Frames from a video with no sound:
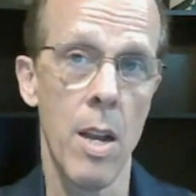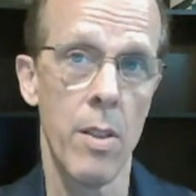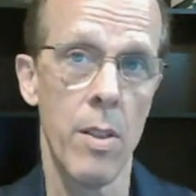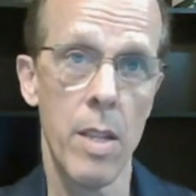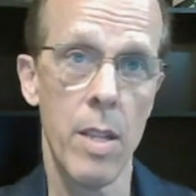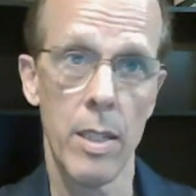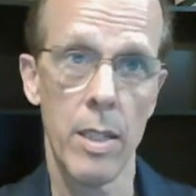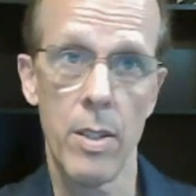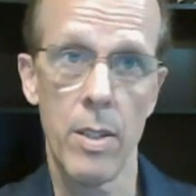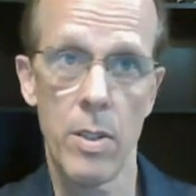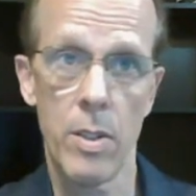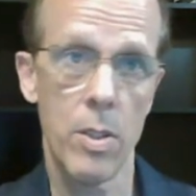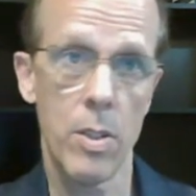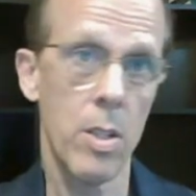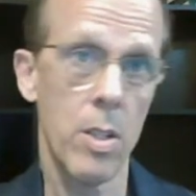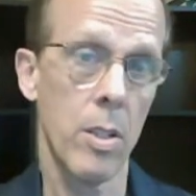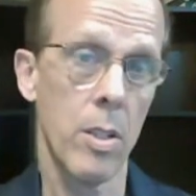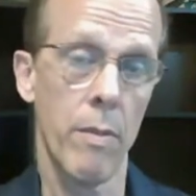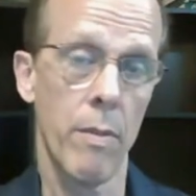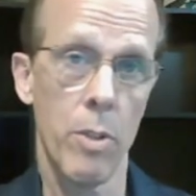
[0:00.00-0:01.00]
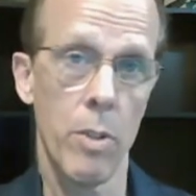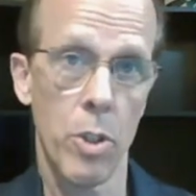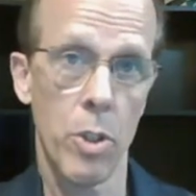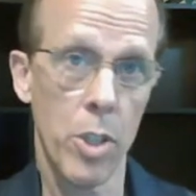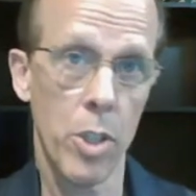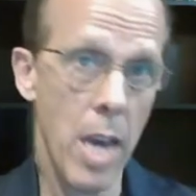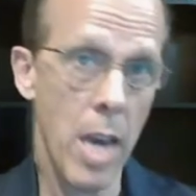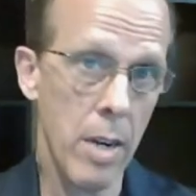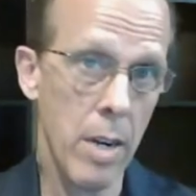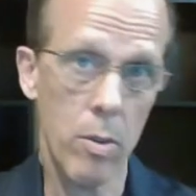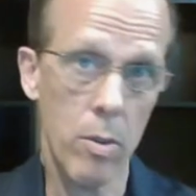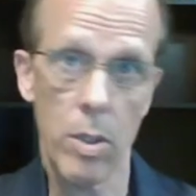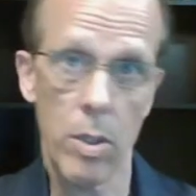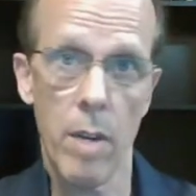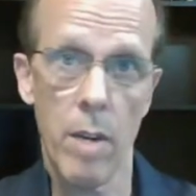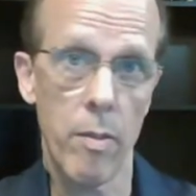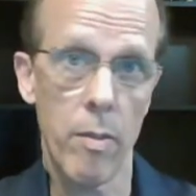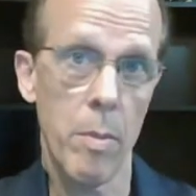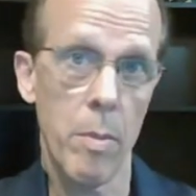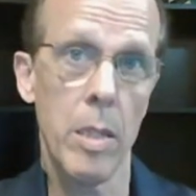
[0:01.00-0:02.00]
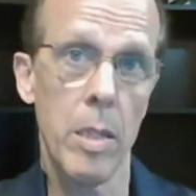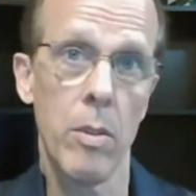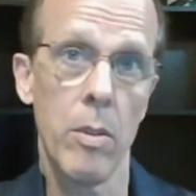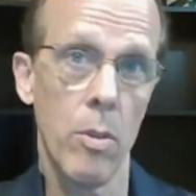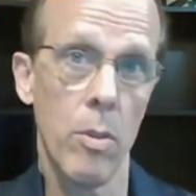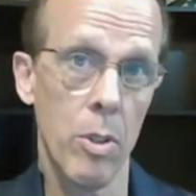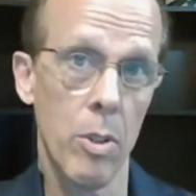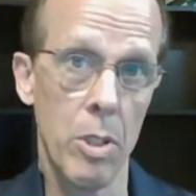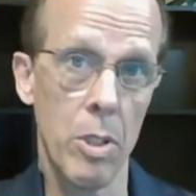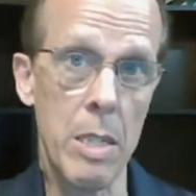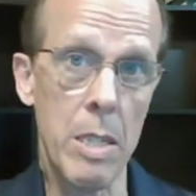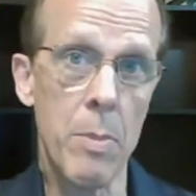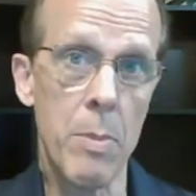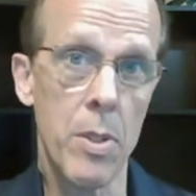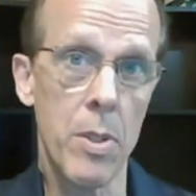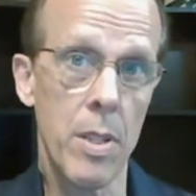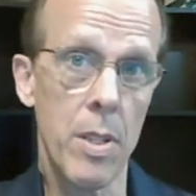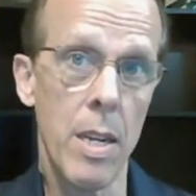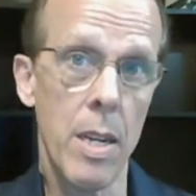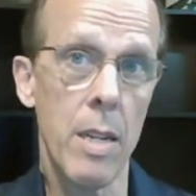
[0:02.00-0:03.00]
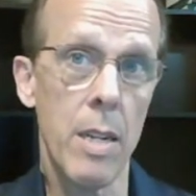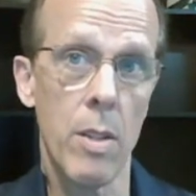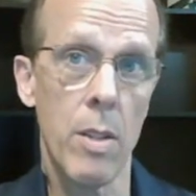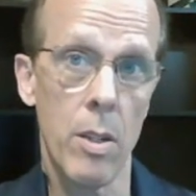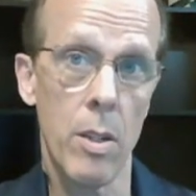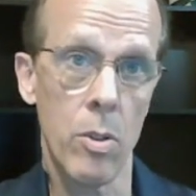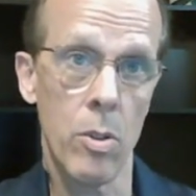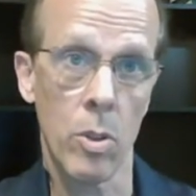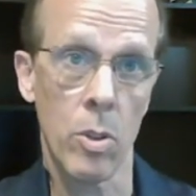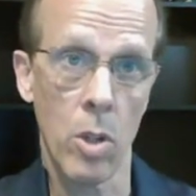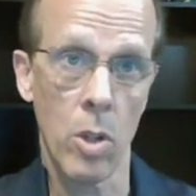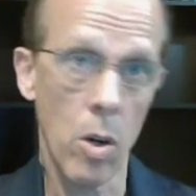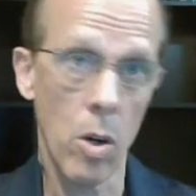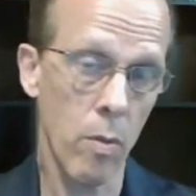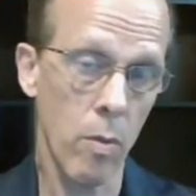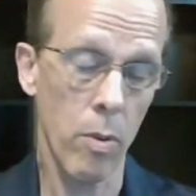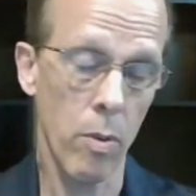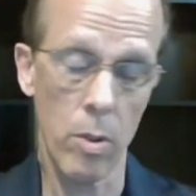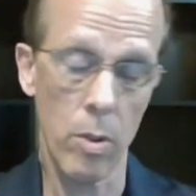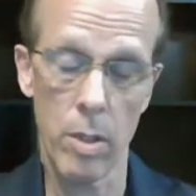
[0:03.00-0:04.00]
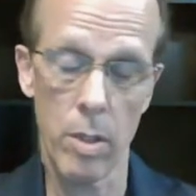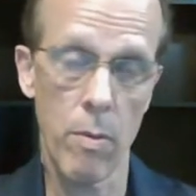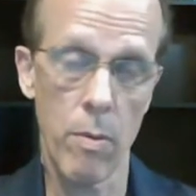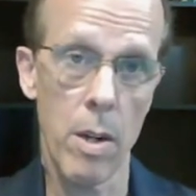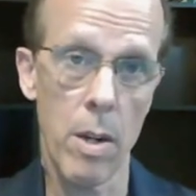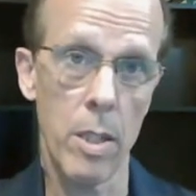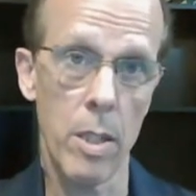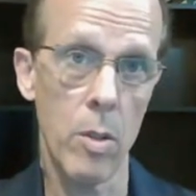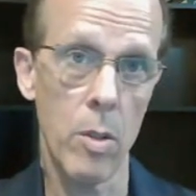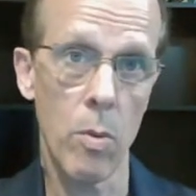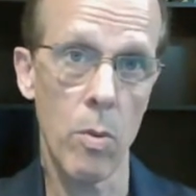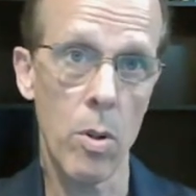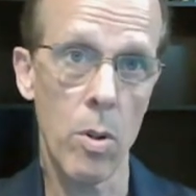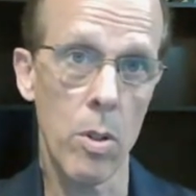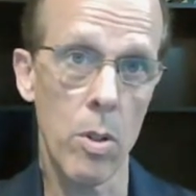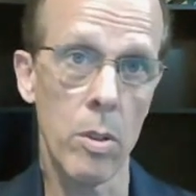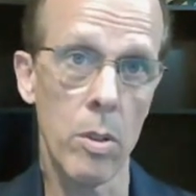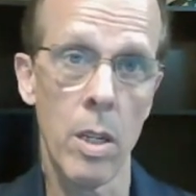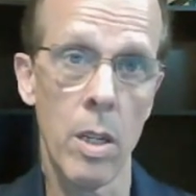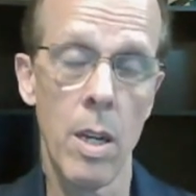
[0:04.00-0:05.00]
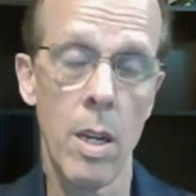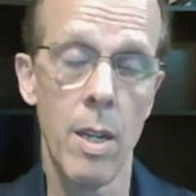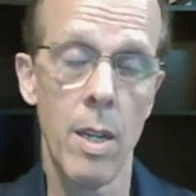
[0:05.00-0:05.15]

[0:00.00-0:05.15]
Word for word: the existence of a shadow government or a deep state that is covertly running the world.